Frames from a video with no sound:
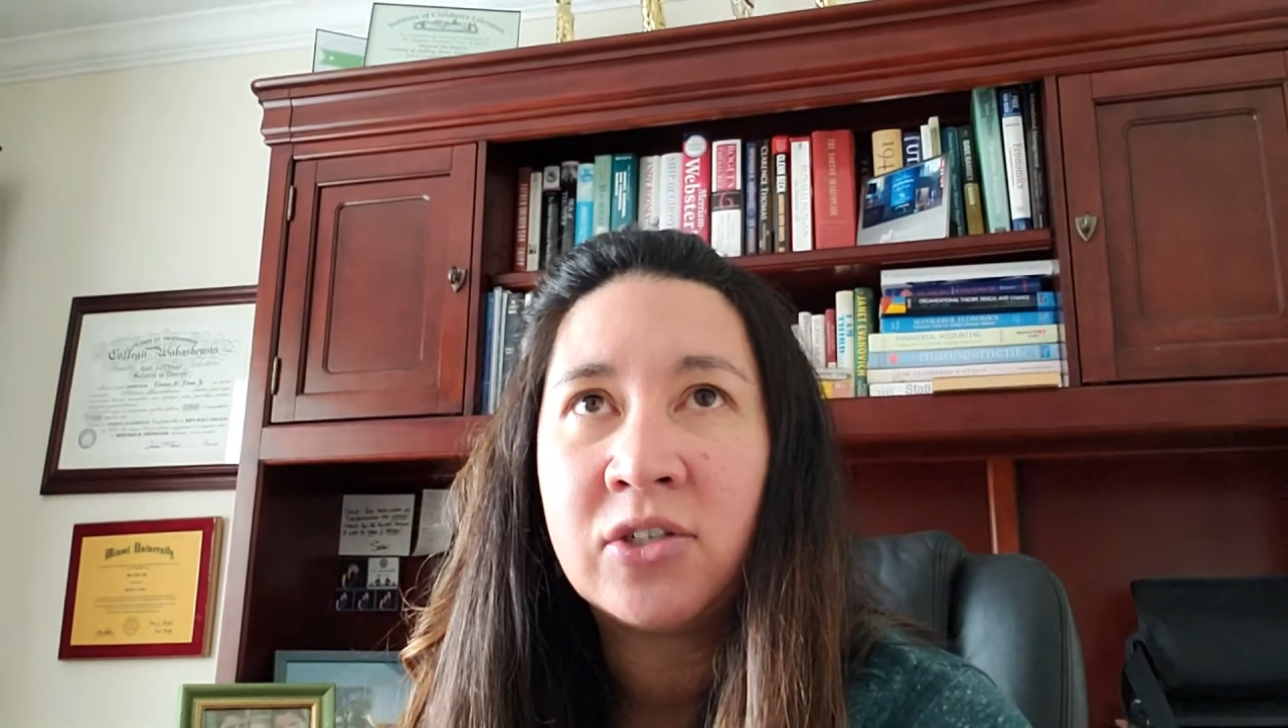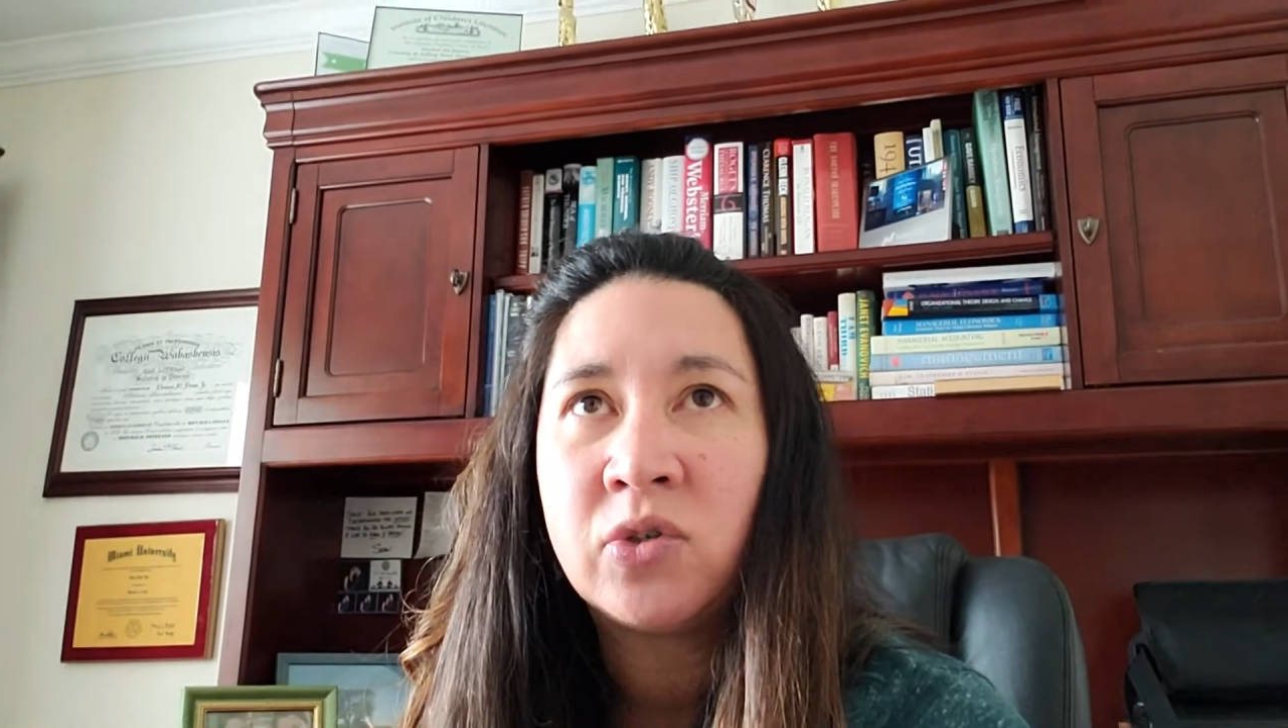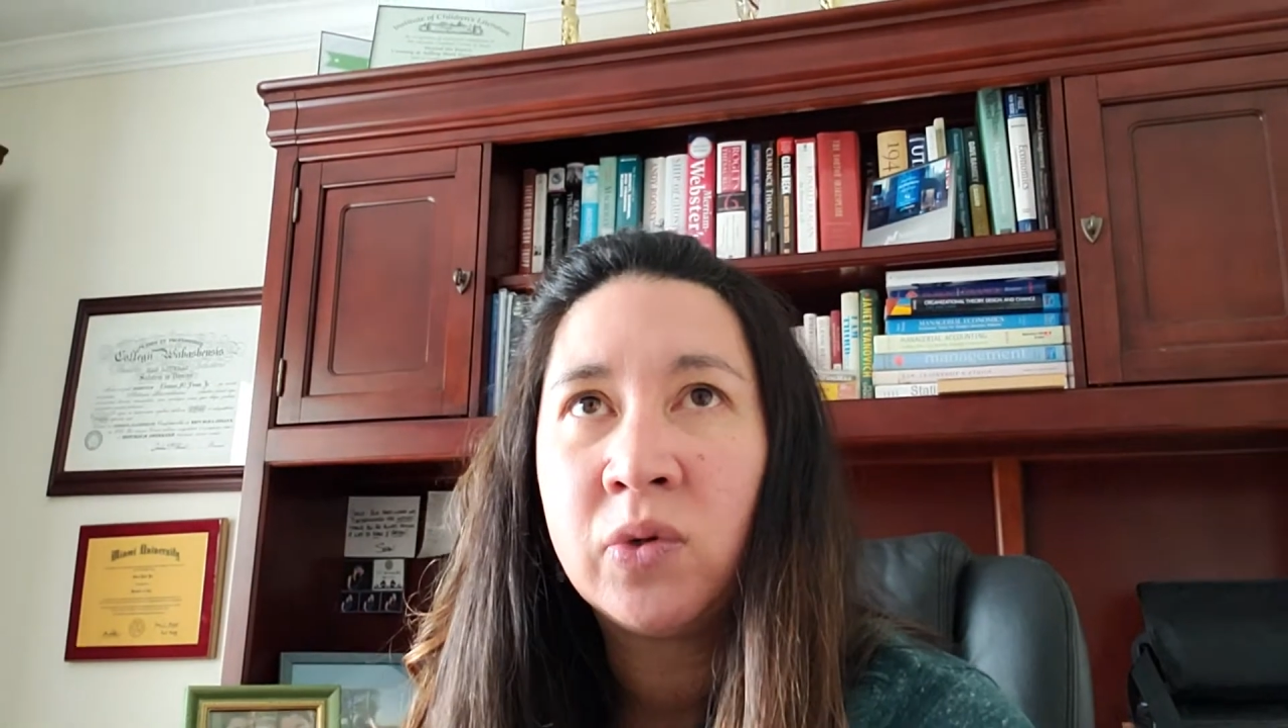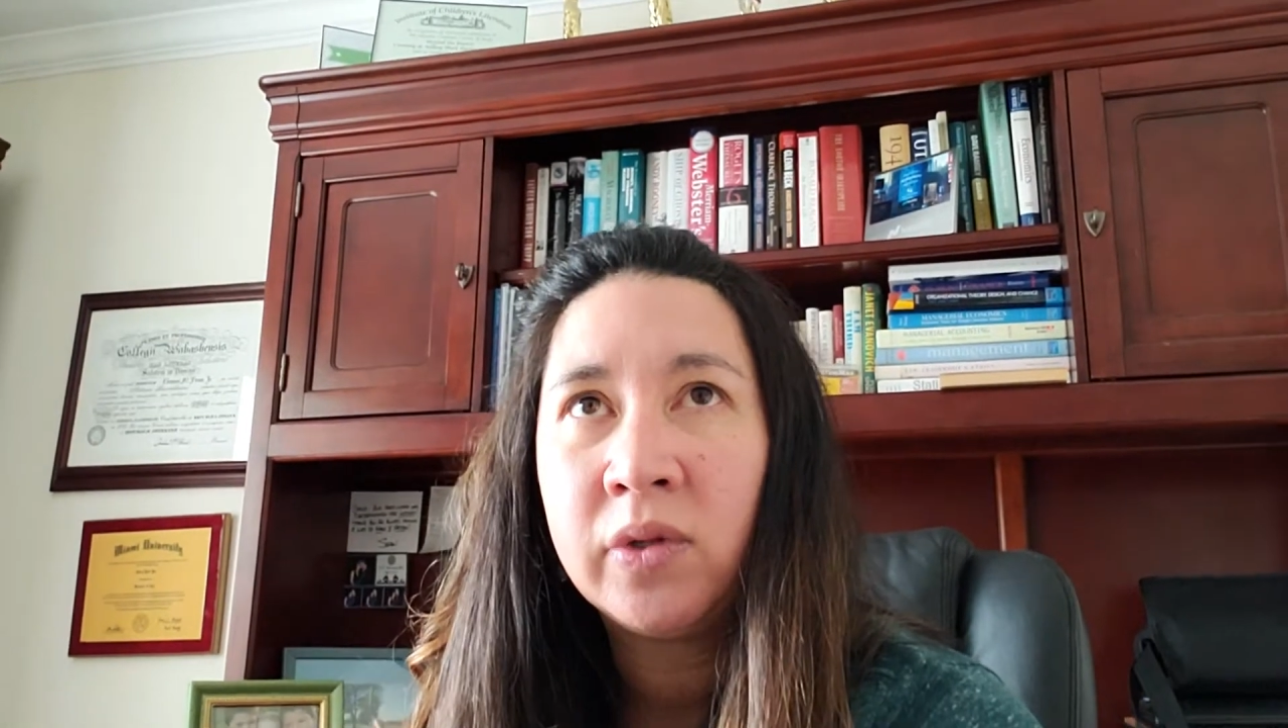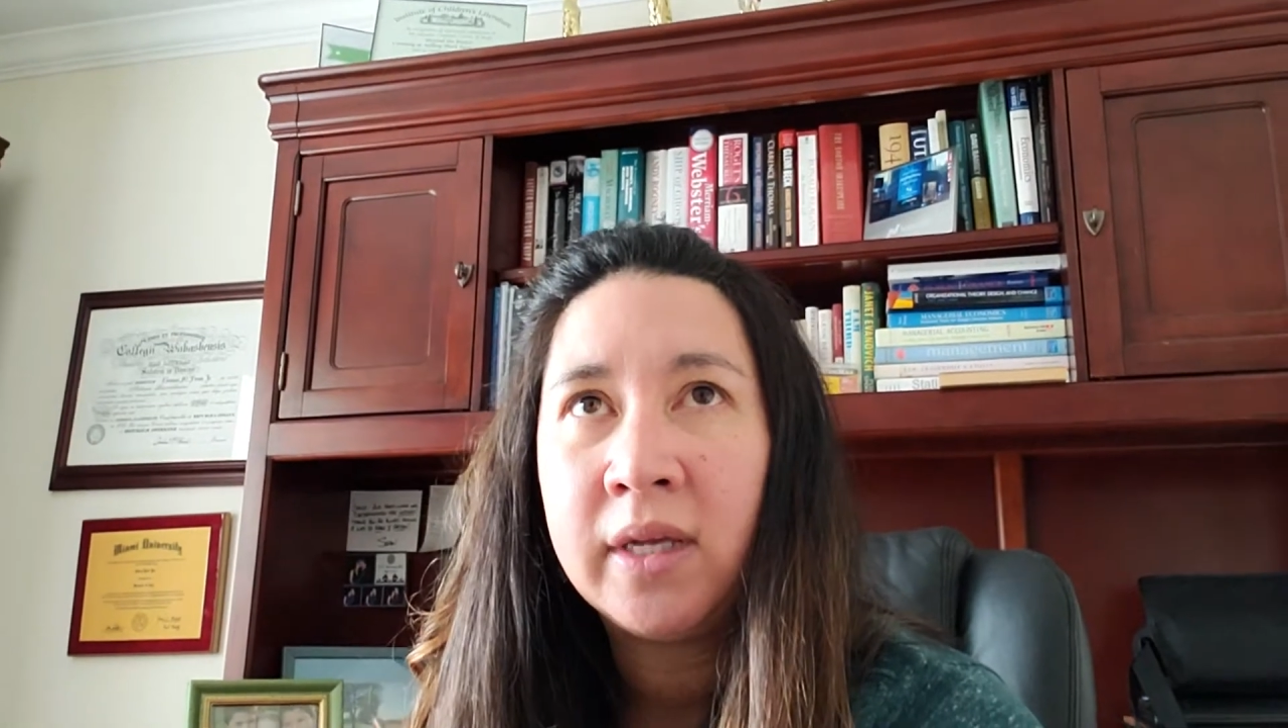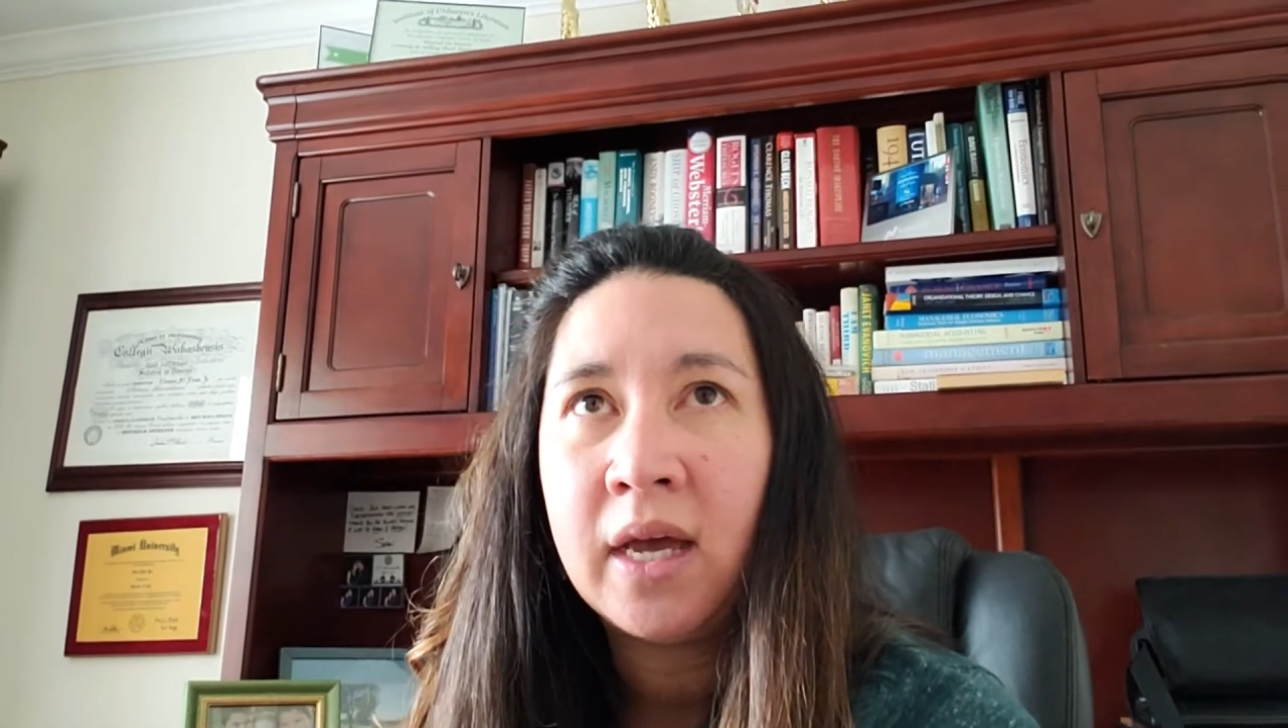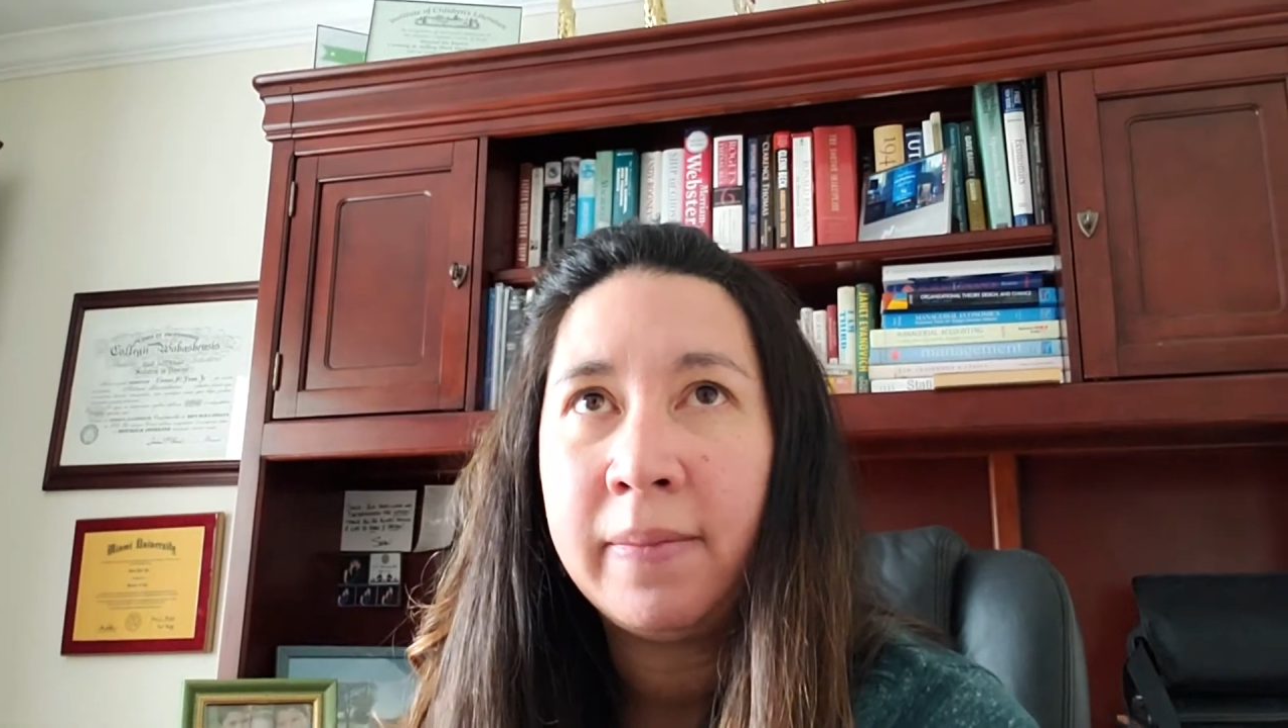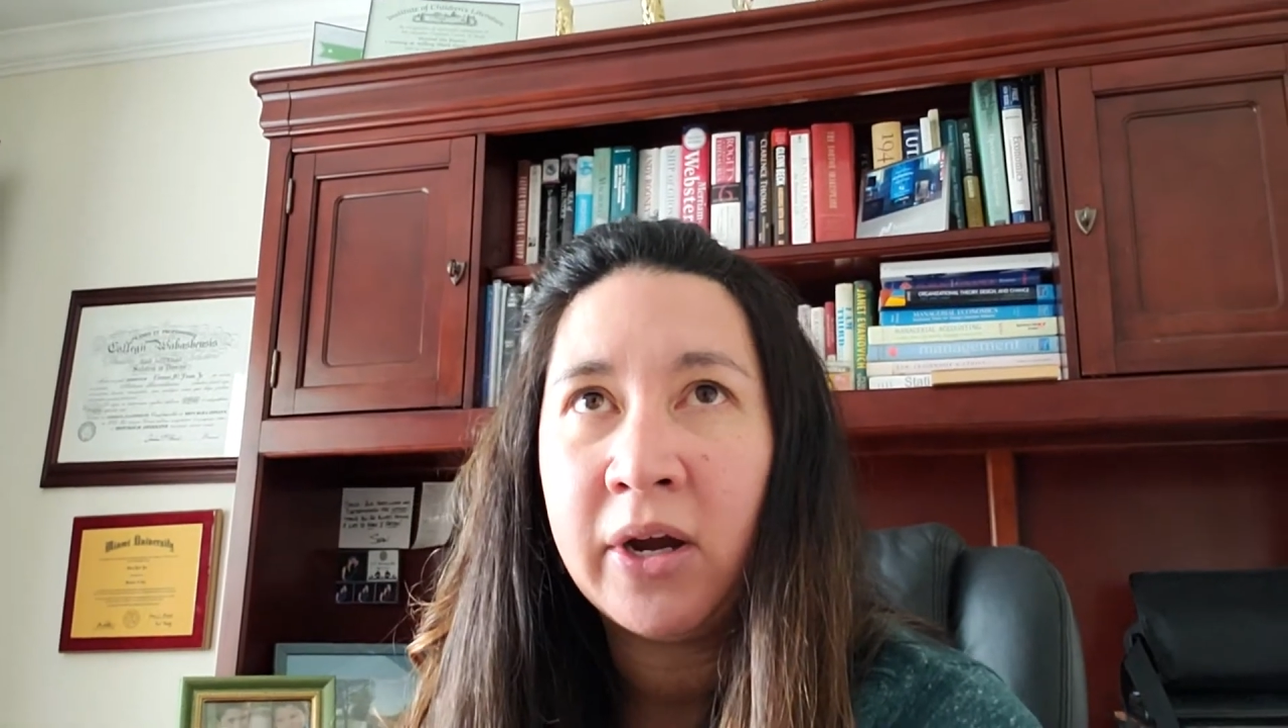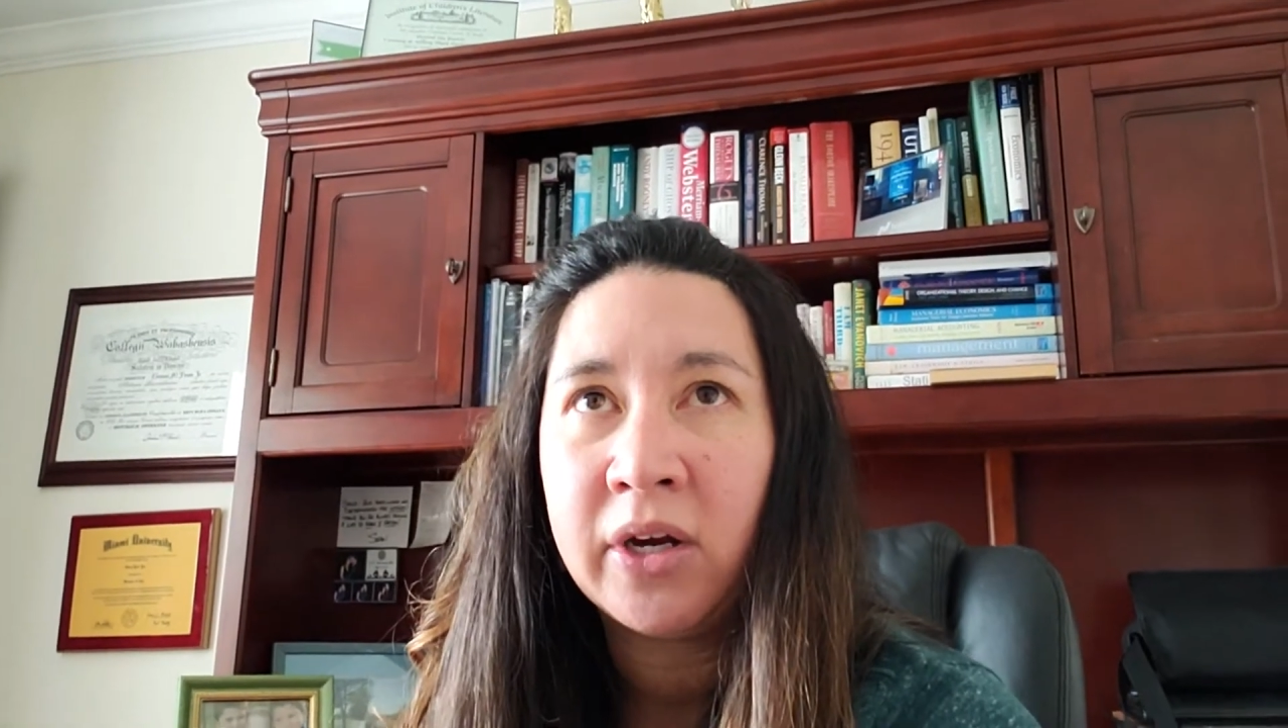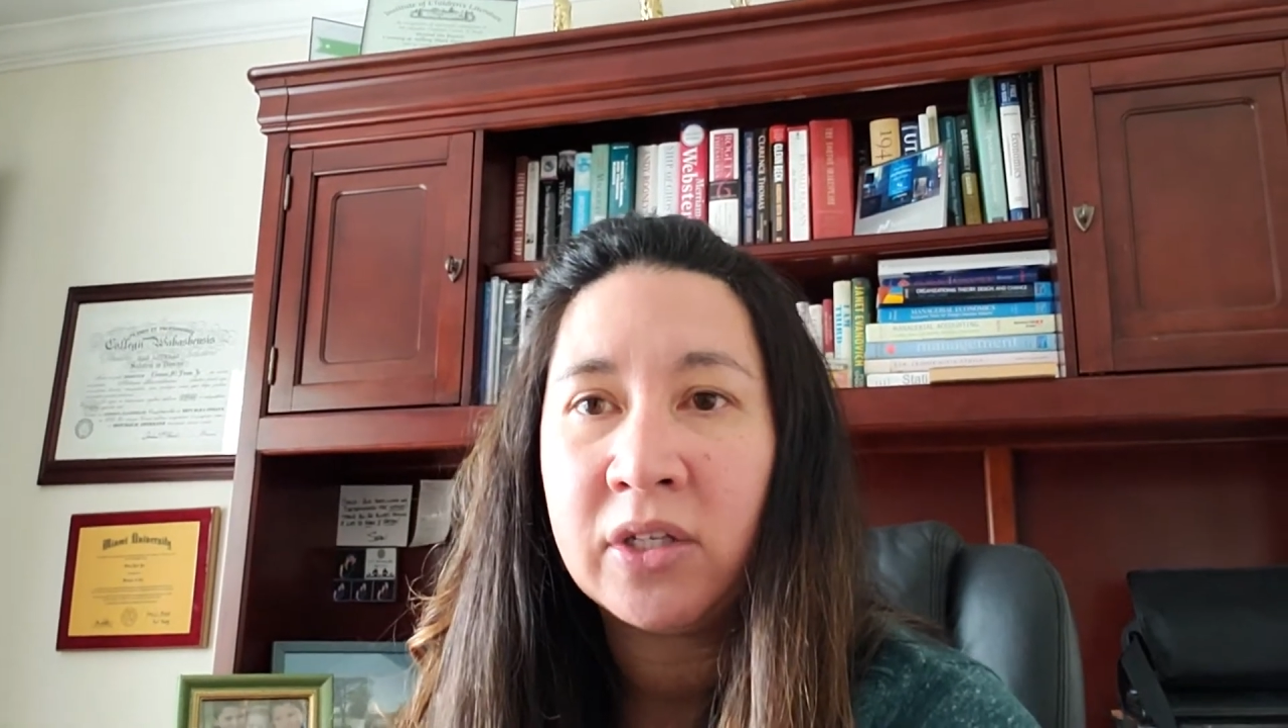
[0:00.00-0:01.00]
truly
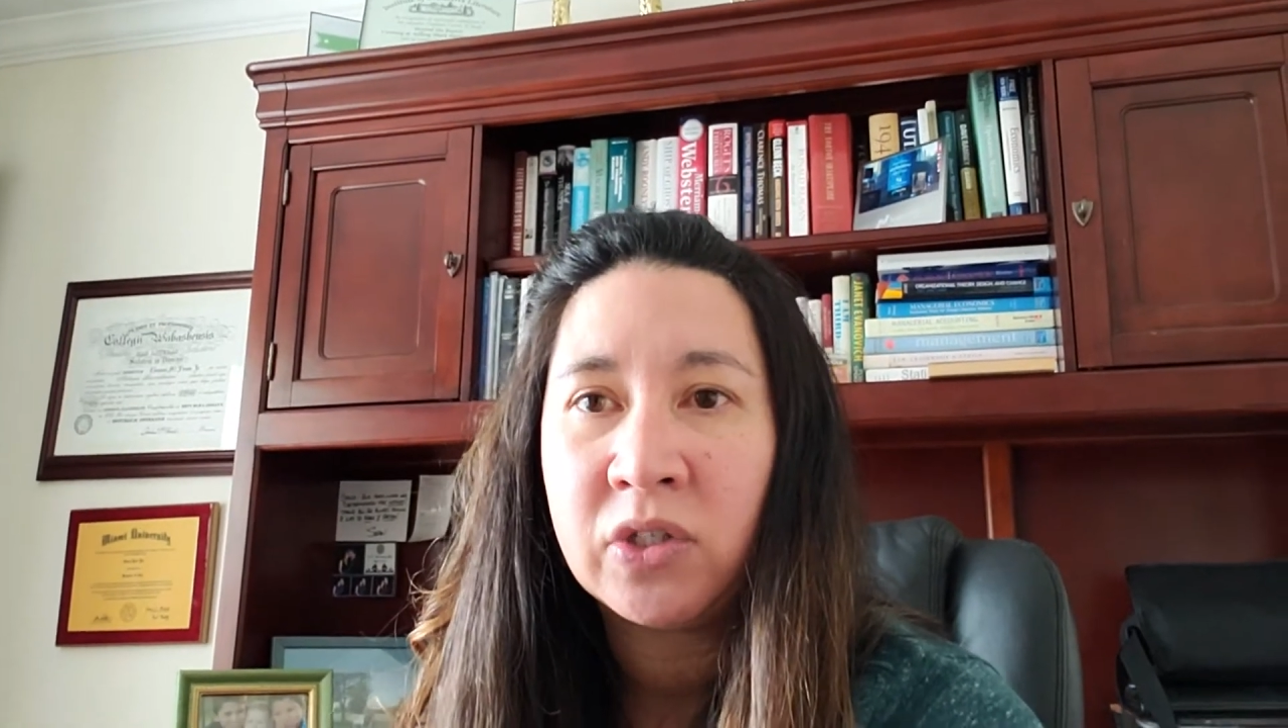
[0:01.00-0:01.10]
American